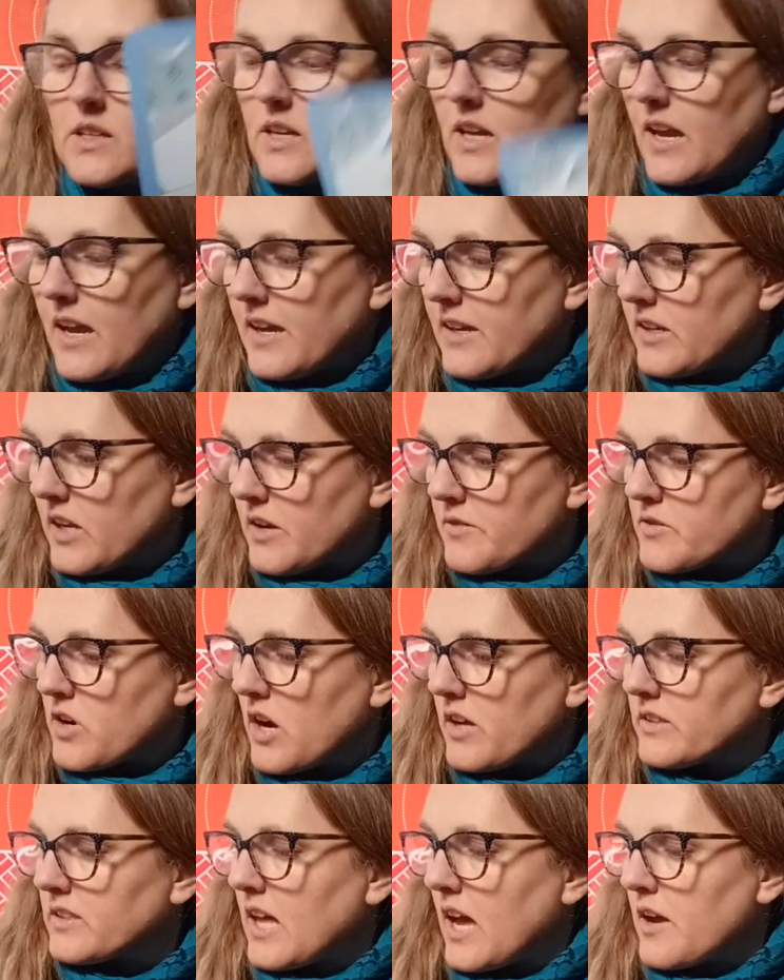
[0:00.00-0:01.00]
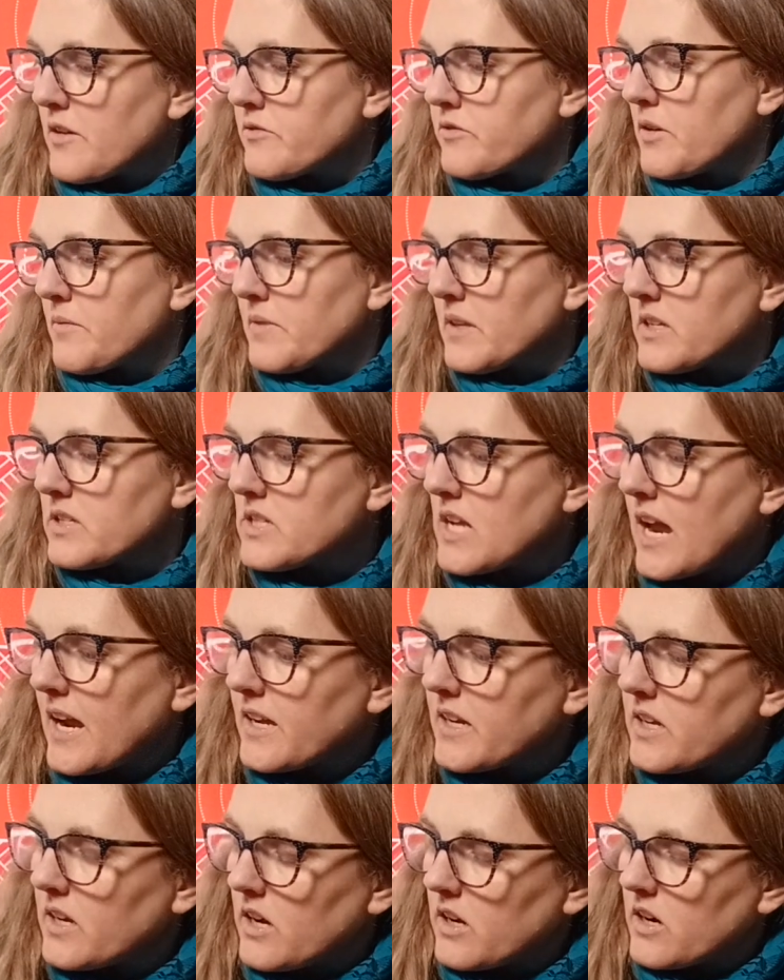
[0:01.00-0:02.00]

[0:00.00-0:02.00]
And I've gotten that from the deck